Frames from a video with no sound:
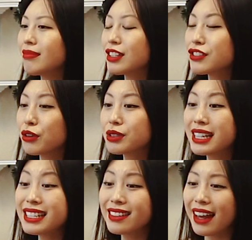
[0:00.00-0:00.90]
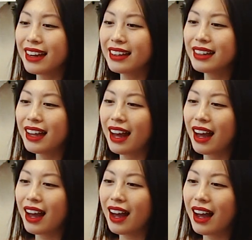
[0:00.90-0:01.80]
So since then,
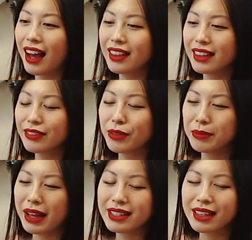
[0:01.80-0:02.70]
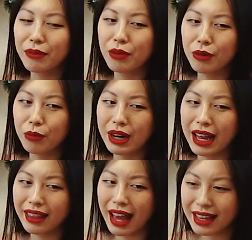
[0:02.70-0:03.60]
I think from what
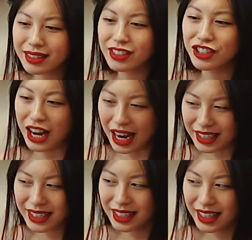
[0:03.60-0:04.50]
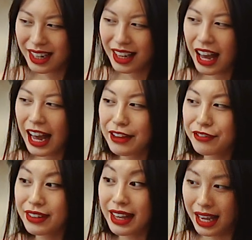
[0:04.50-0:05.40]
I last checked, I've
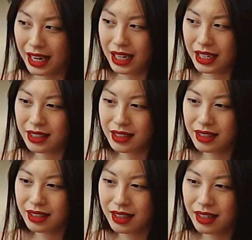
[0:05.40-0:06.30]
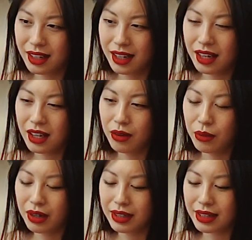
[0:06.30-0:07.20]
gained,
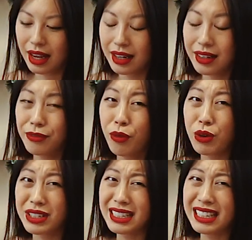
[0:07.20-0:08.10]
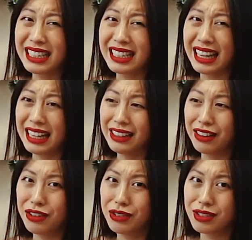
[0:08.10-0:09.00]
what is that, 14
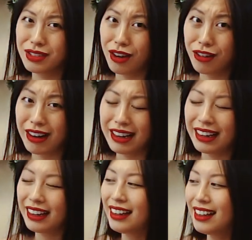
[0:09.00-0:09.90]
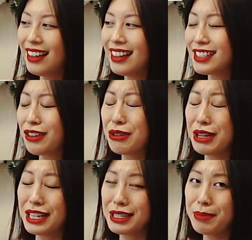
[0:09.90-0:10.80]
kilos already. So
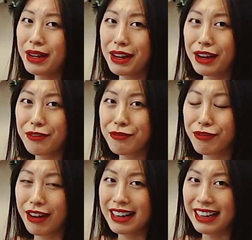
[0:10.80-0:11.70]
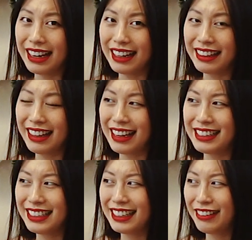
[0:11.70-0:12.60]
it's a bit frightening, the
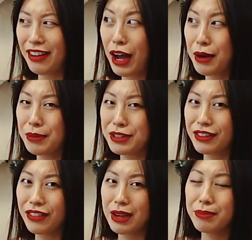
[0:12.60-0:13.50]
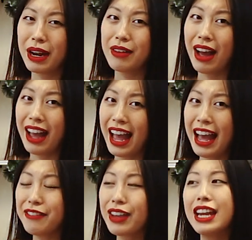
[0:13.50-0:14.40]
idea of how much I've gained, but I
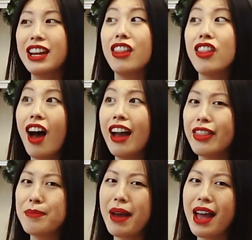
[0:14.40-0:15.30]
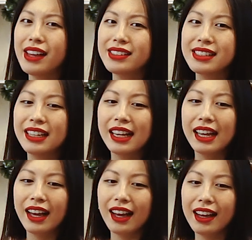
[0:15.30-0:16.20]
have gained a lot in the past.
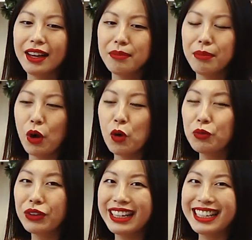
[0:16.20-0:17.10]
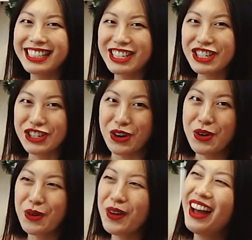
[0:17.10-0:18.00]
Hopefully it doesn't
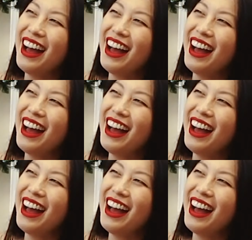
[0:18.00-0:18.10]
show.